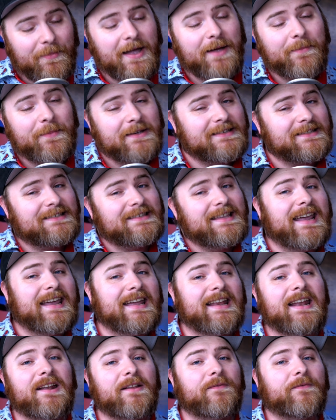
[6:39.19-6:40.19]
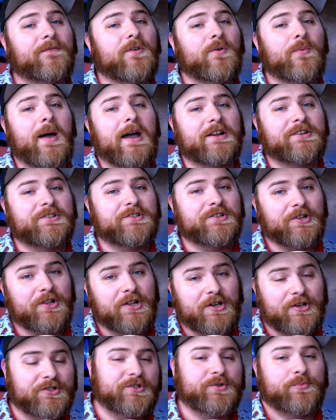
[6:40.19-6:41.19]
might be sneaking in a few extra
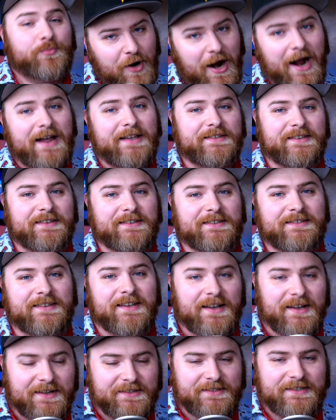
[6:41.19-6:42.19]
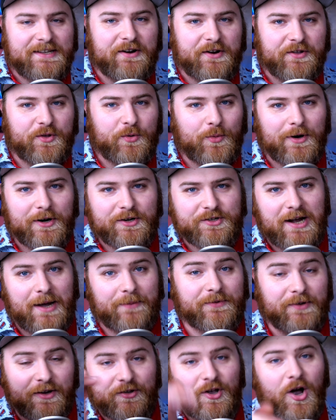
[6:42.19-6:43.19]
little surprises during the workshop,
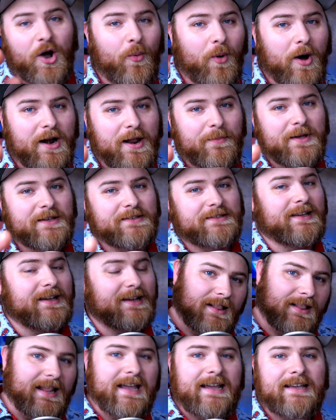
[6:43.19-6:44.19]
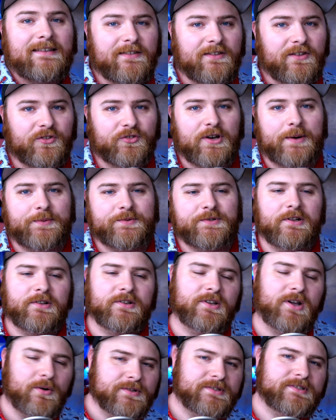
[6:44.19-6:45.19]
so you don't want to miss it. Link is in the description.
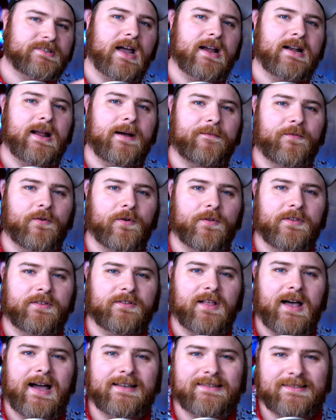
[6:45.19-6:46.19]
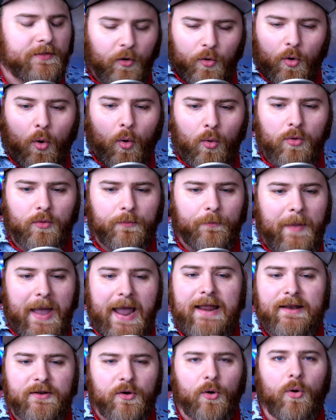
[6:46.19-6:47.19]
Go sign up for this class. The whole
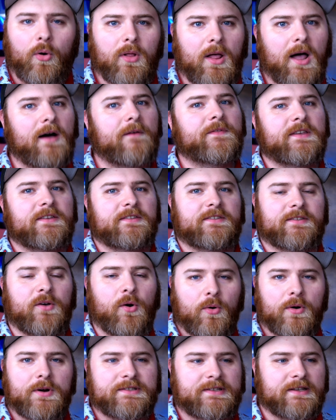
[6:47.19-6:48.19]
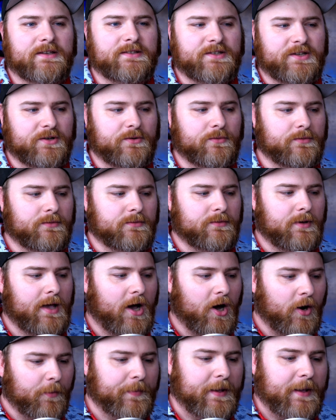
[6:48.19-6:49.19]
main goal of this course is to
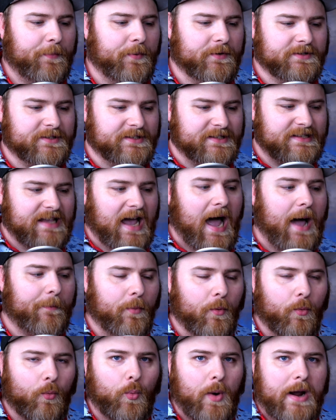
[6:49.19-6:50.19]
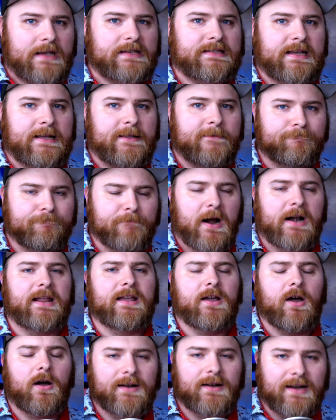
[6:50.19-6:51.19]
help people stop wasting
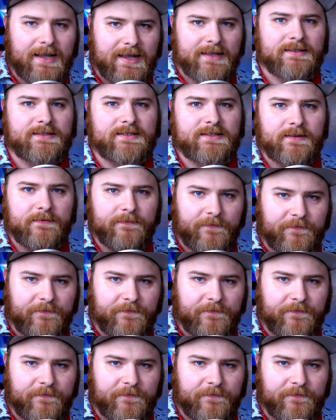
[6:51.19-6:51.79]
money on Instagram instant